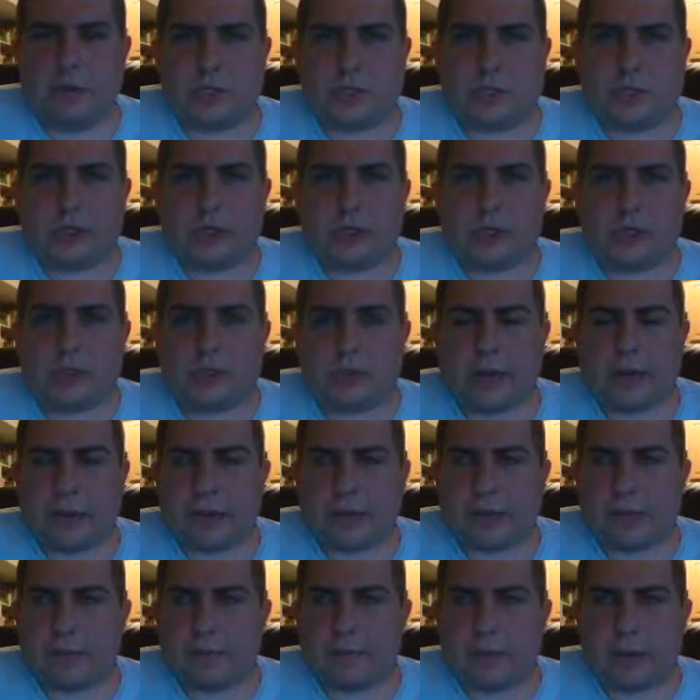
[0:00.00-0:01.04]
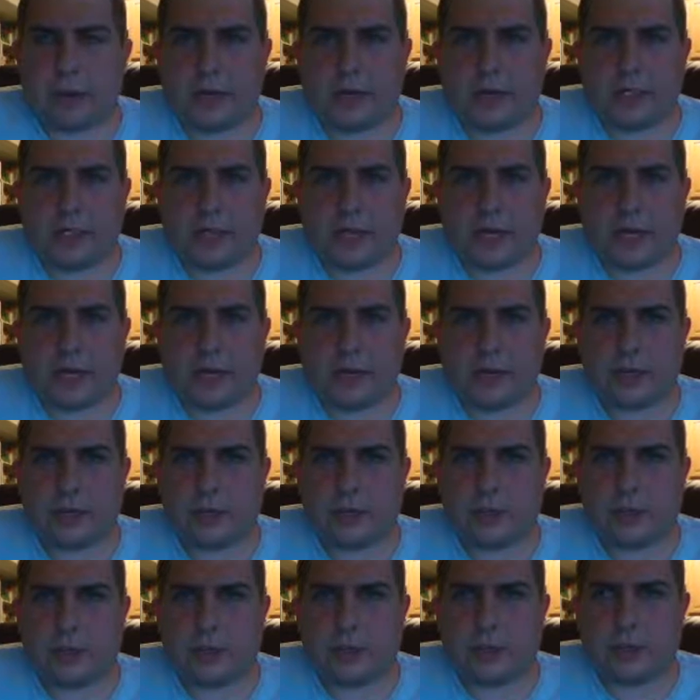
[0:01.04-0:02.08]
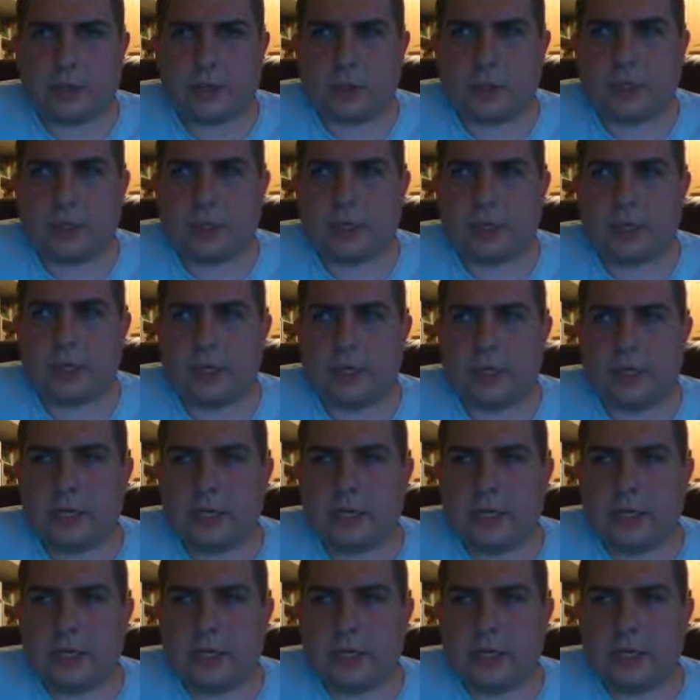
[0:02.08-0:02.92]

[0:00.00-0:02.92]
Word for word: Star Trek impersonators or